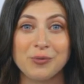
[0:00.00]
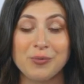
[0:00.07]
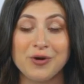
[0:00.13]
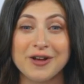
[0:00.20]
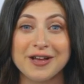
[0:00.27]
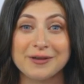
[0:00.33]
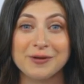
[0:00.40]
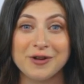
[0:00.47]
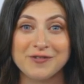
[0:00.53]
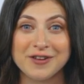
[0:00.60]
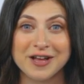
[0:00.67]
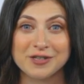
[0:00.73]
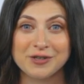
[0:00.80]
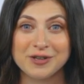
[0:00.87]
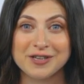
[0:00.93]
work in both
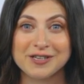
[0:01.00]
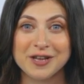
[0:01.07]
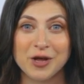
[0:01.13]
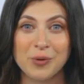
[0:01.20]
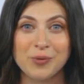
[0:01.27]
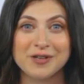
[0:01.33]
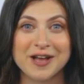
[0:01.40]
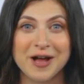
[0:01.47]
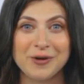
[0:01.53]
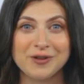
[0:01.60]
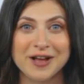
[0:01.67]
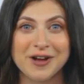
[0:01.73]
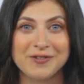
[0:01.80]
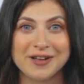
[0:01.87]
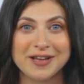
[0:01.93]
countries without
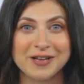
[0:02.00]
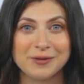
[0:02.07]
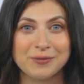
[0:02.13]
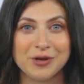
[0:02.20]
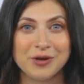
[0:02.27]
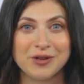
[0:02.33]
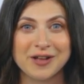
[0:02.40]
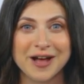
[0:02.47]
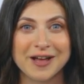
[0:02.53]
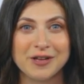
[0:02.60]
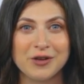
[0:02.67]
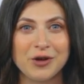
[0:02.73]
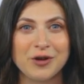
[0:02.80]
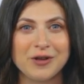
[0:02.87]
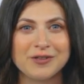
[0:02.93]
navigating bureaucratic
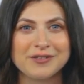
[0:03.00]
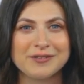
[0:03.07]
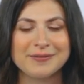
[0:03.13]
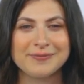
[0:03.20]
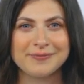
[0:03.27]
hurdles?